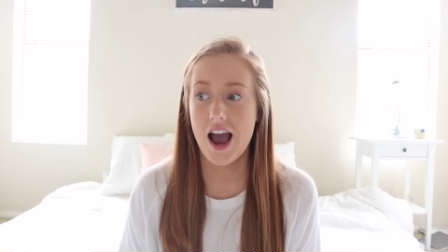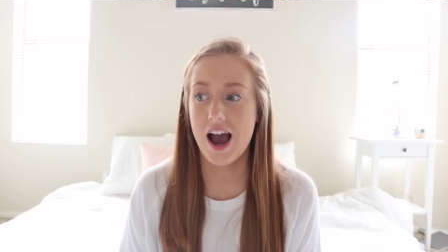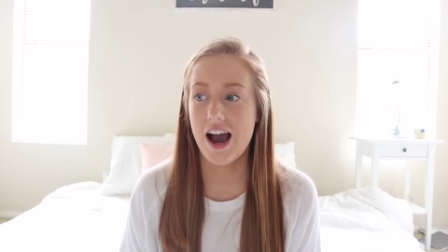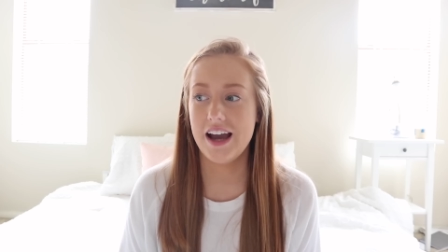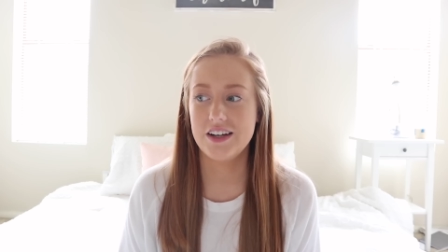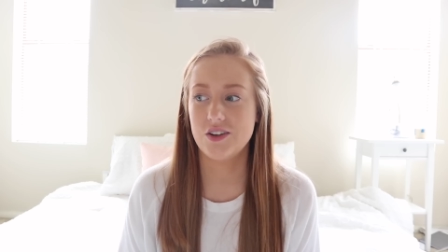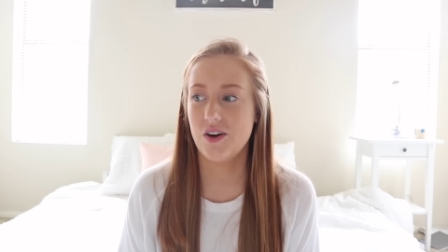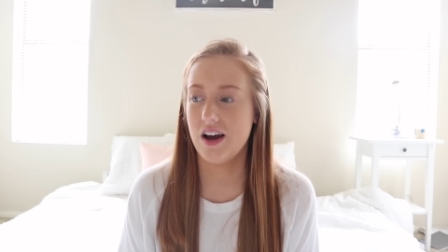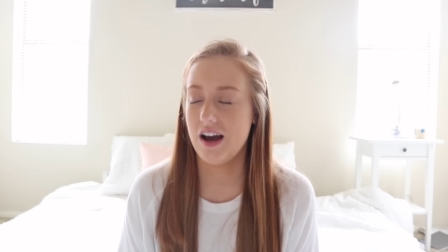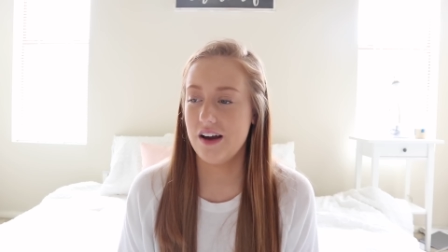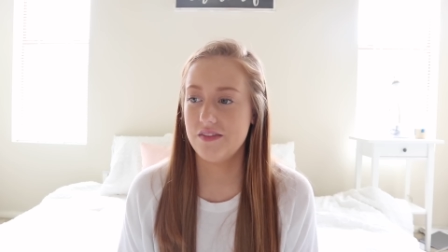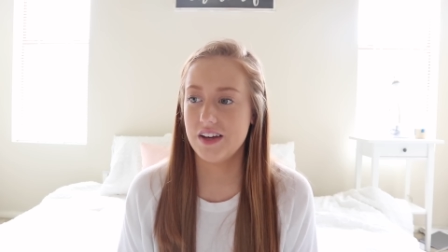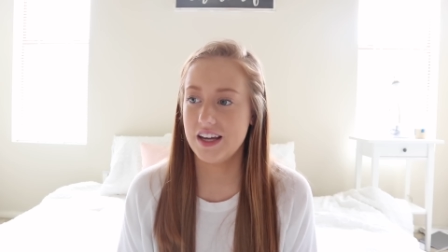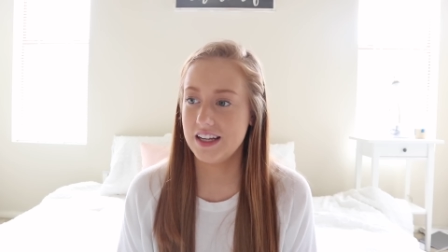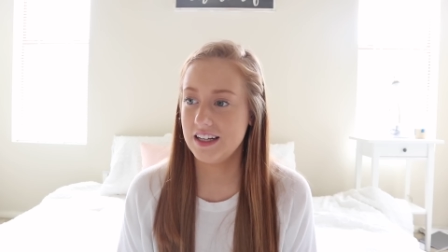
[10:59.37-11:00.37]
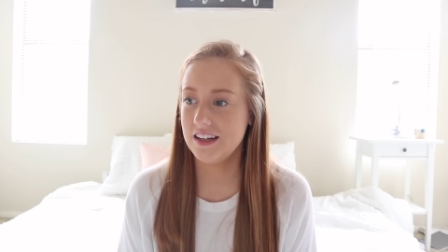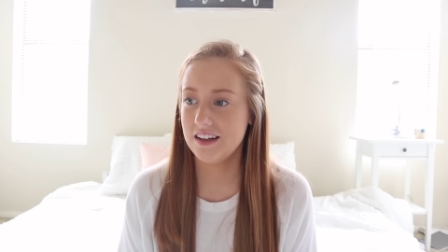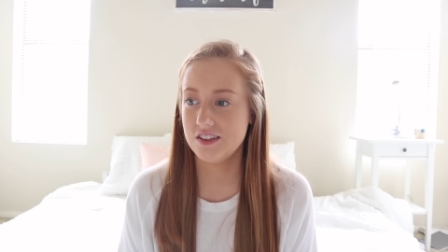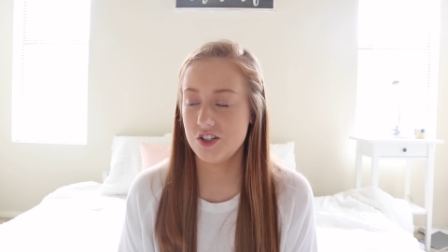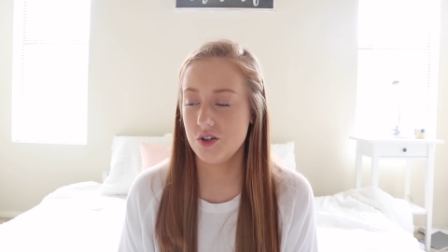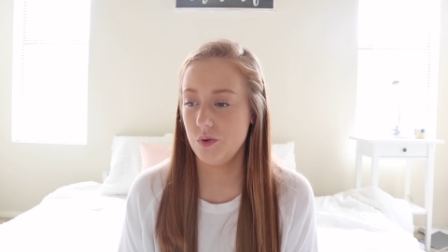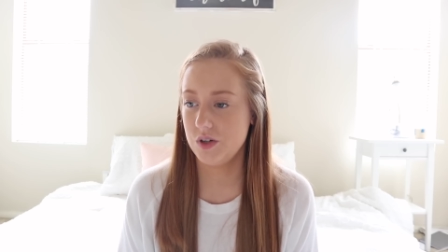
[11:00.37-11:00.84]
I don't have any
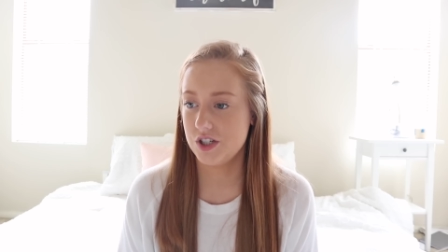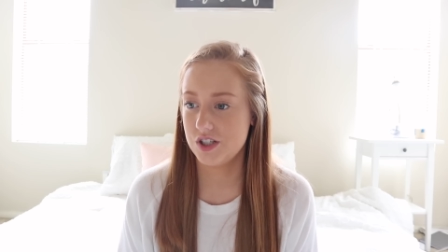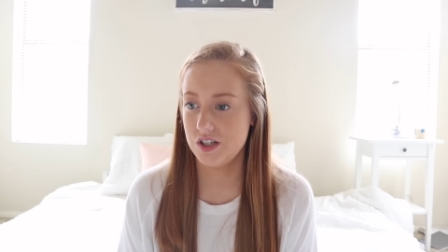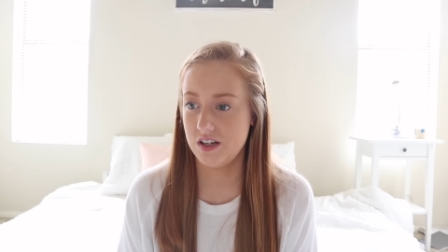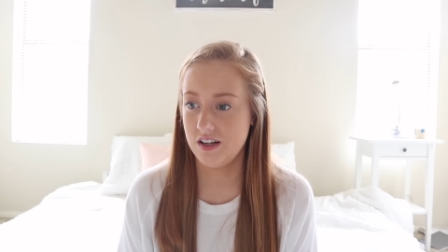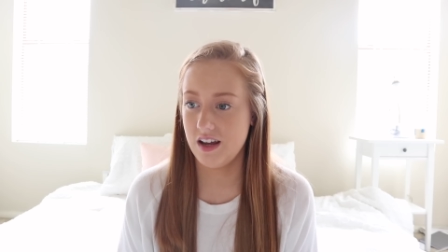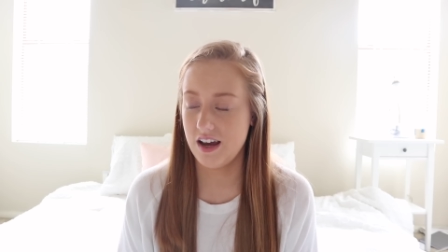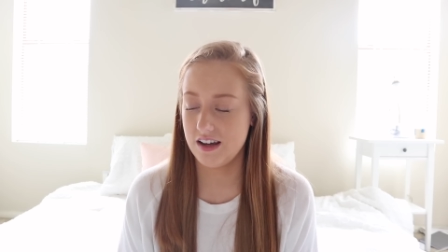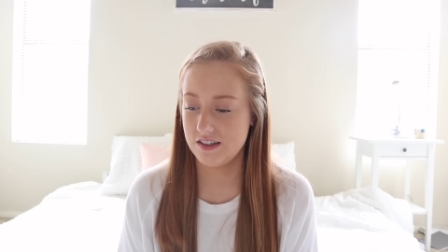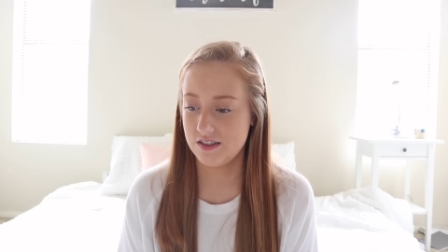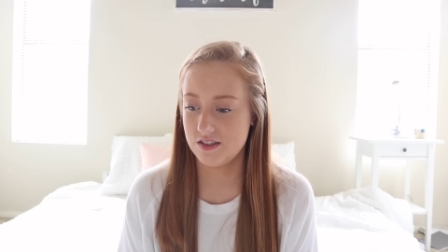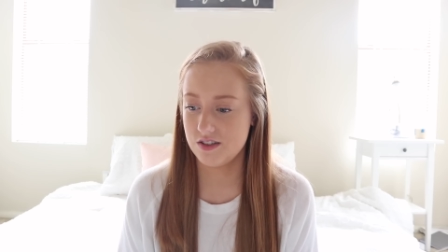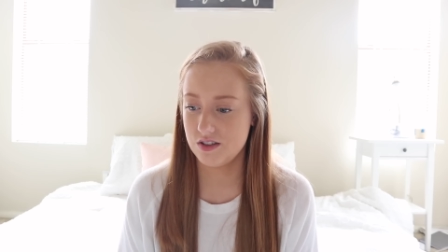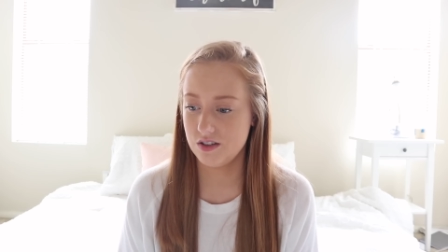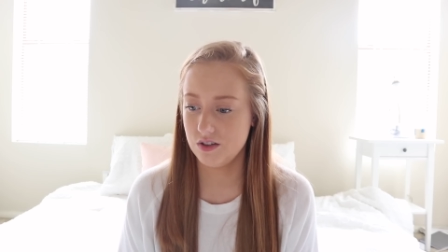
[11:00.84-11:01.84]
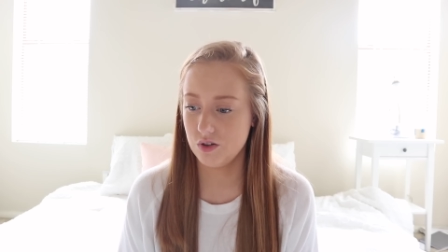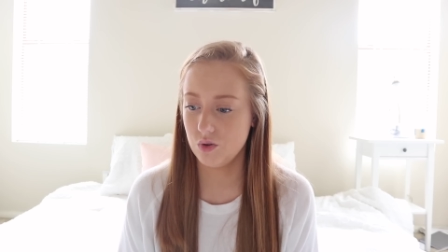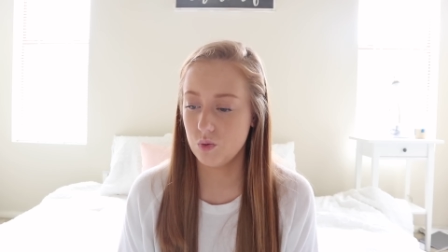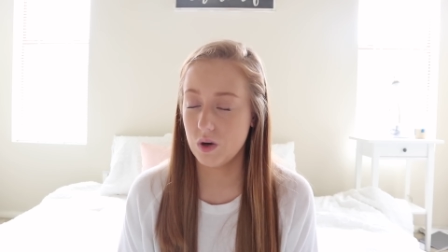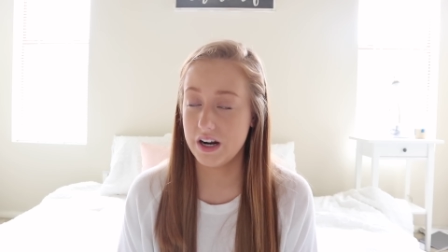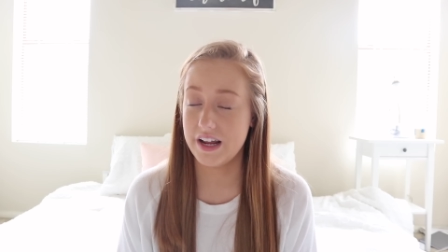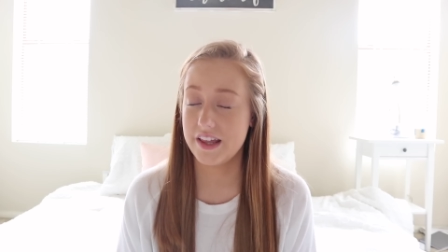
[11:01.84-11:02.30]
intuition as to
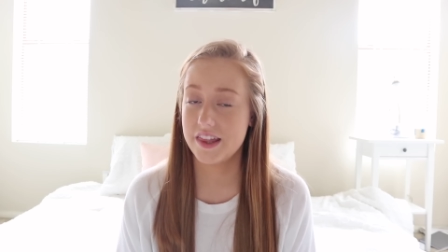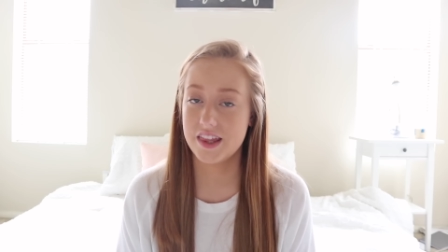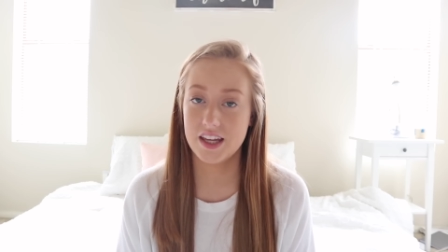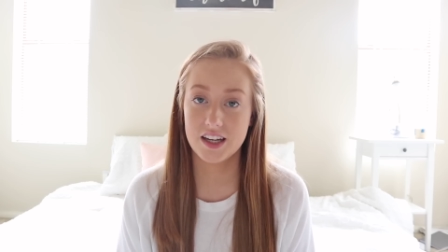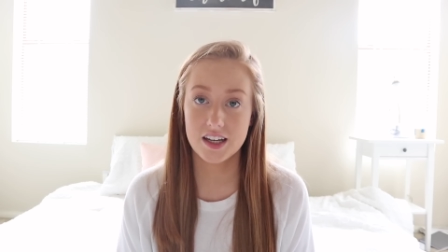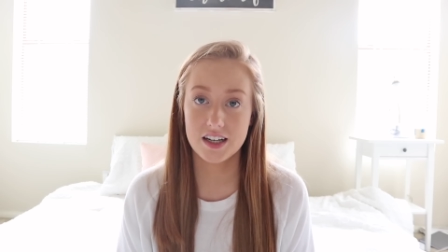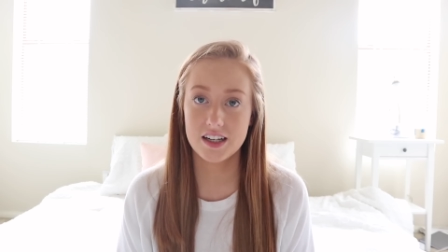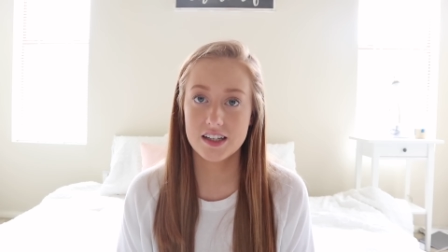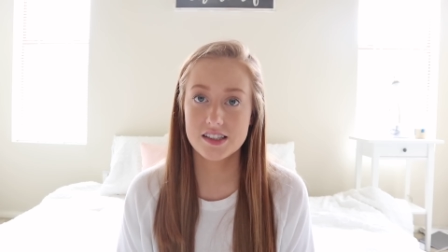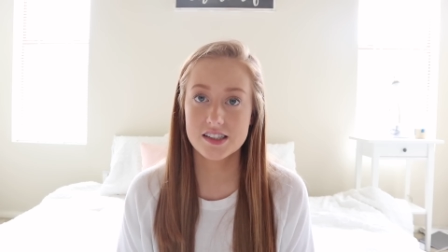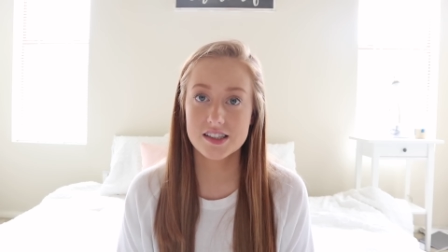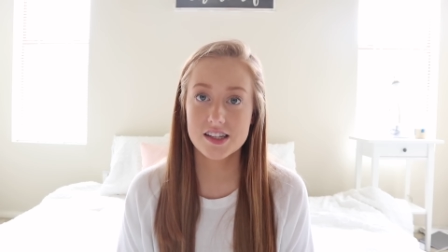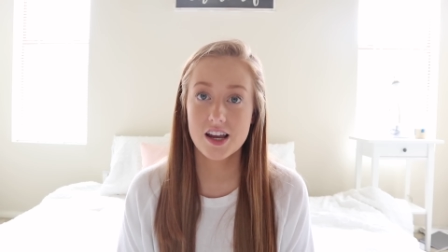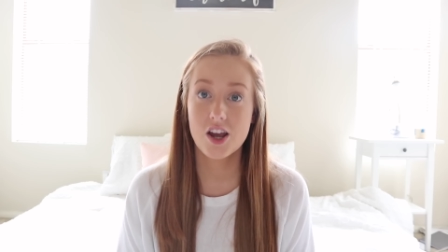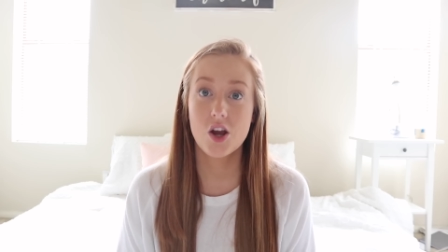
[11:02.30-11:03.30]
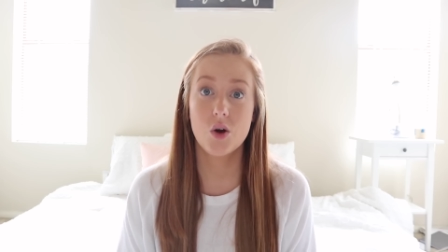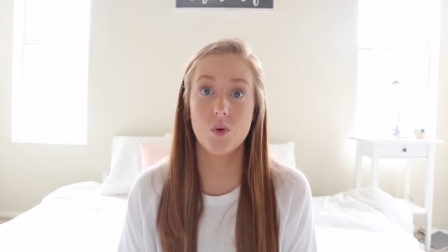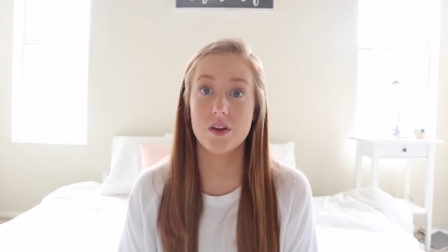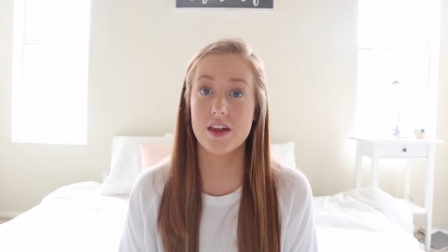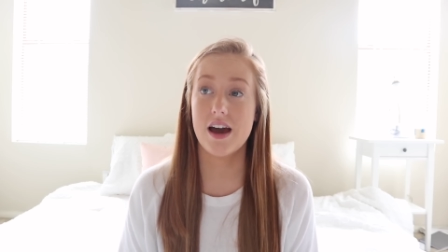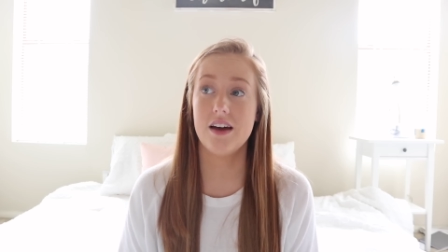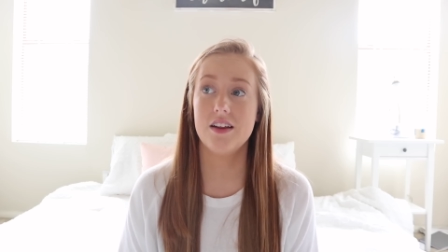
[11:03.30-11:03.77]
what I think it is.
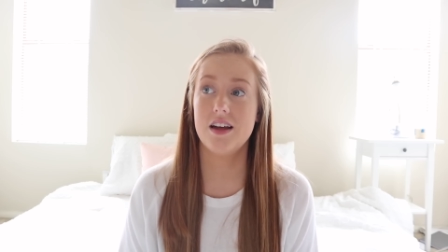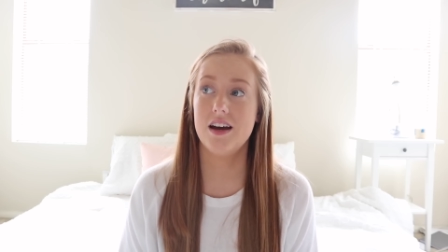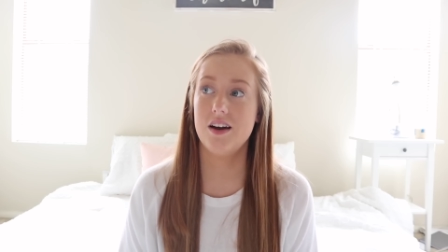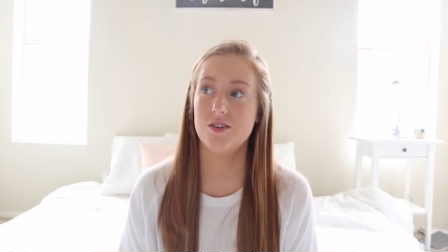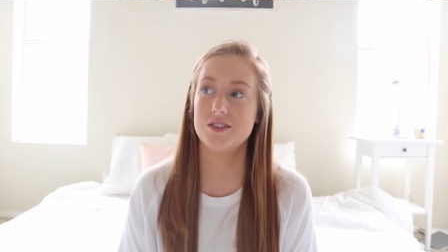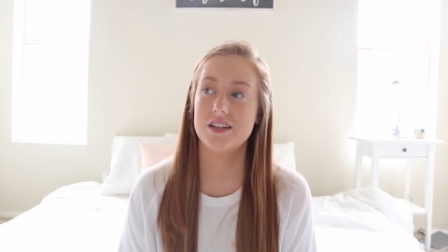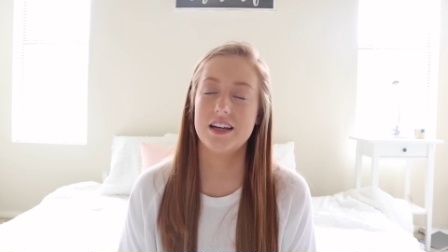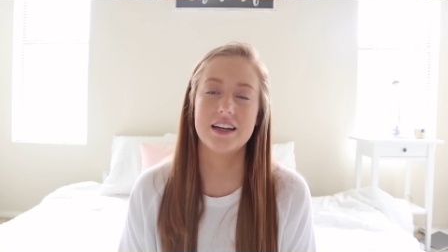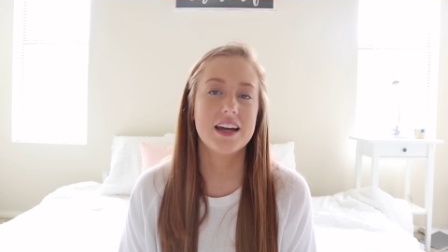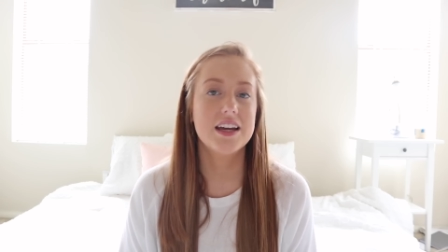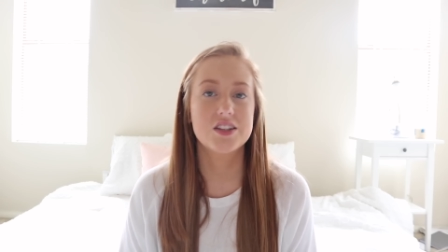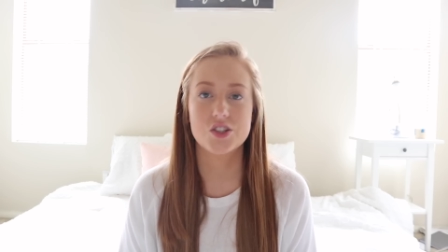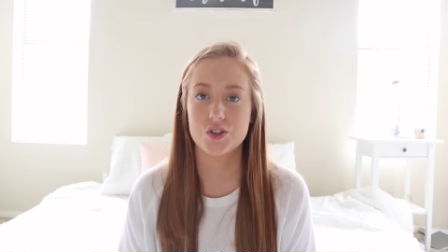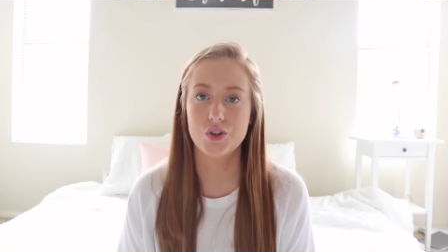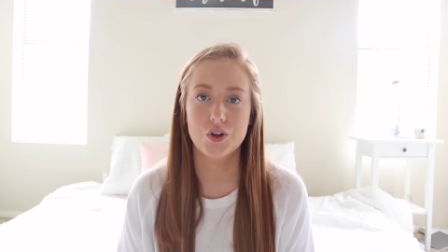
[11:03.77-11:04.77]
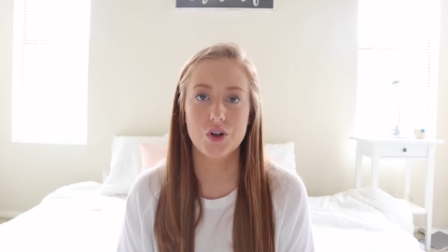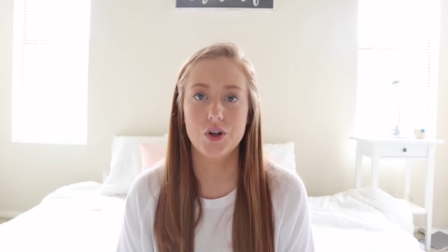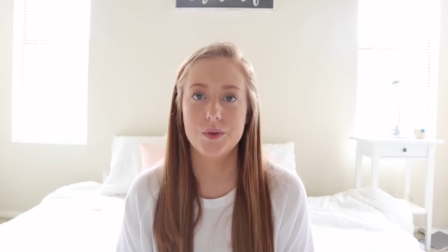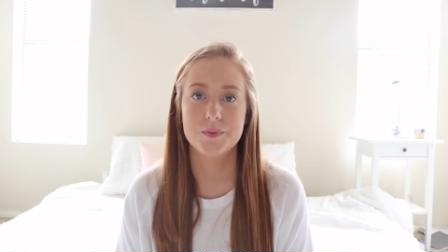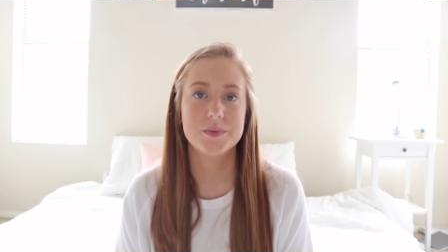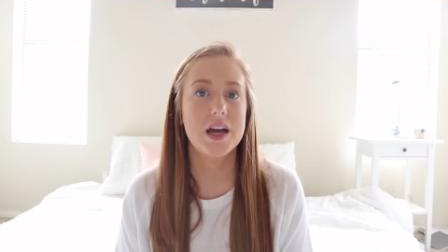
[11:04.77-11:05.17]
With Ella, I was like, it's a girl.